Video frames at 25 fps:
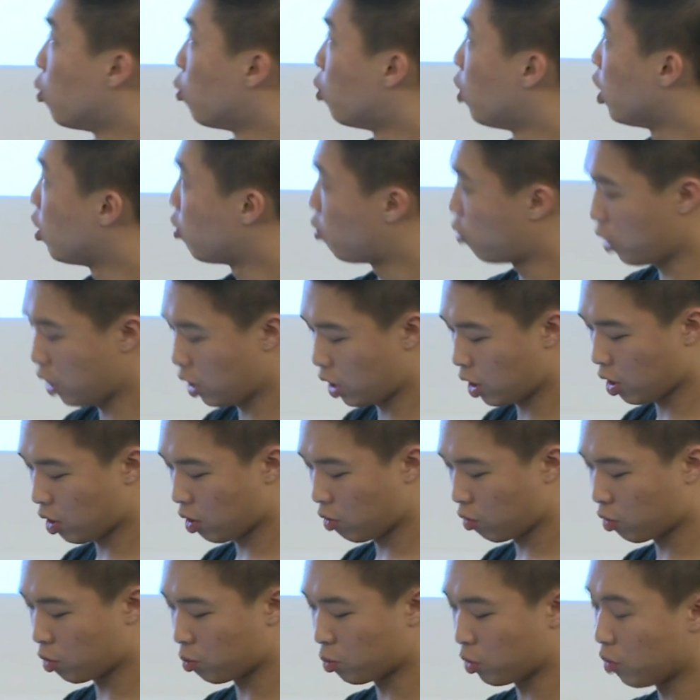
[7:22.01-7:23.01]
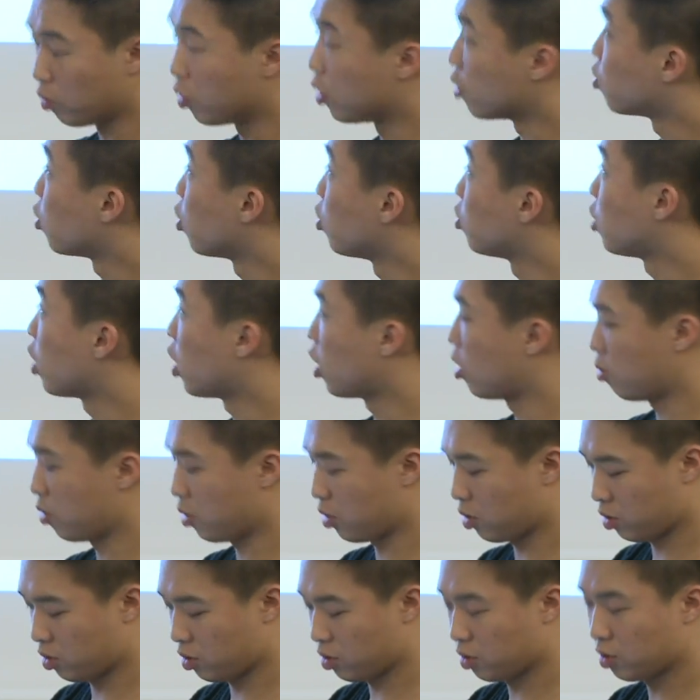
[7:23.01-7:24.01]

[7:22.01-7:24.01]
what if we remove the first element?